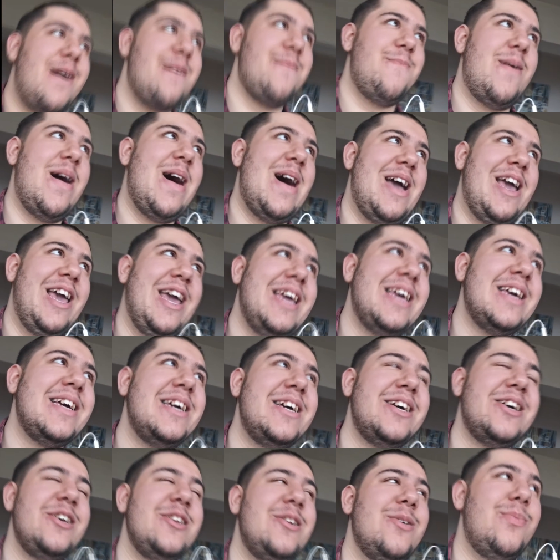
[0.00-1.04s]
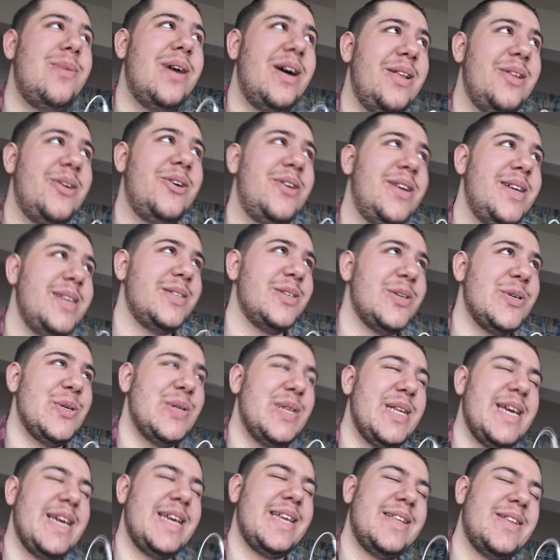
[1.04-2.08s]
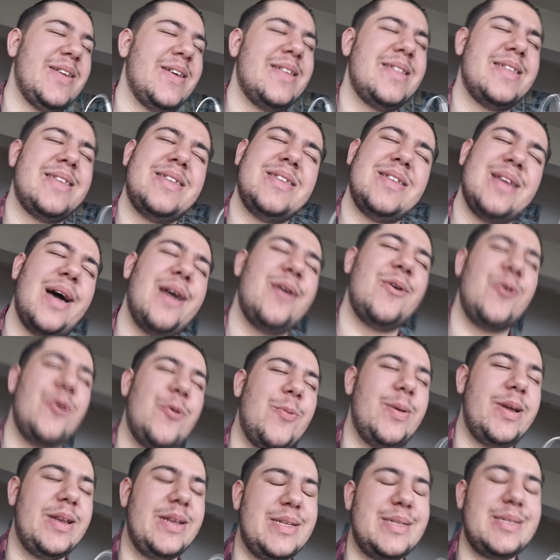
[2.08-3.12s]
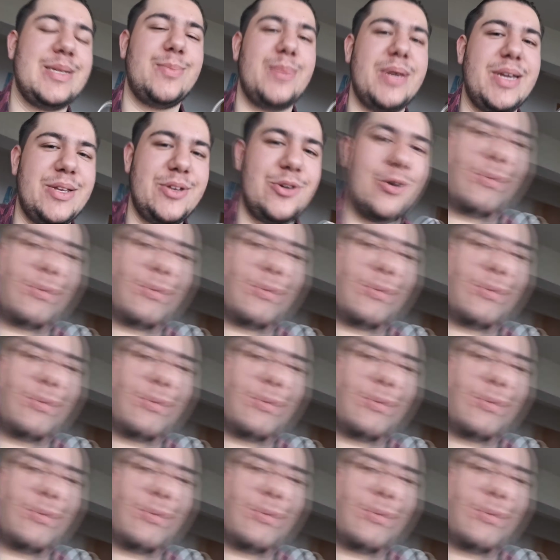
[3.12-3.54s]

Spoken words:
I buy the belt on its own? Like I don't know, man. That's a bit